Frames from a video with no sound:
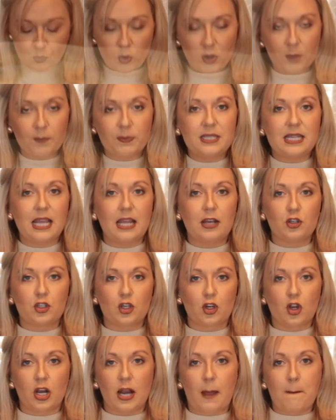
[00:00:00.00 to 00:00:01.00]
warm potatoes
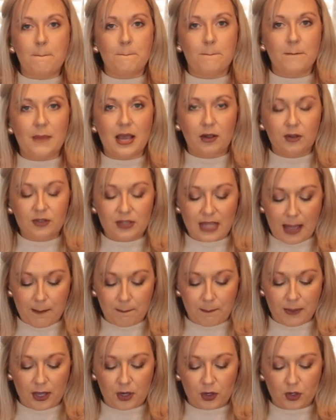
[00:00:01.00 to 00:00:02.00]
are gonna melt
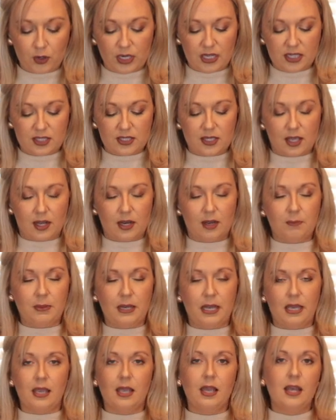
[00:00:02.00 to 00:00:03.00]
that butter and it's gonna
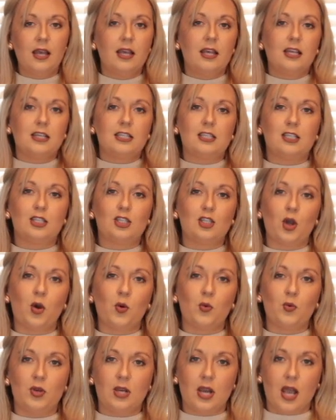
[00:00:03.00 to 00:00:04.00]
be
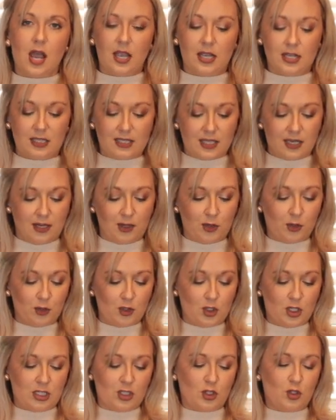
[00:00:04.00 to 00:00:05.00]
so nice and it'll
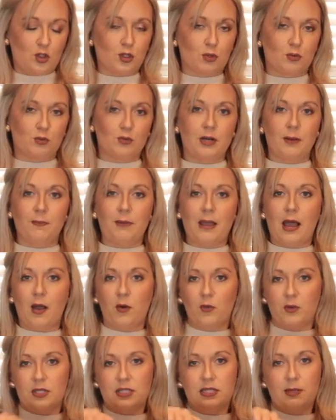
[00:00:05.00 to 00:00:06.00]
just drip
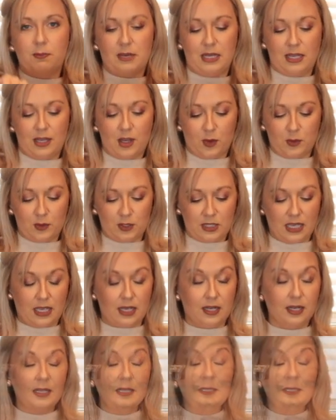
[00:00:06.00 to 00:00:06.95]
out when somebody goes in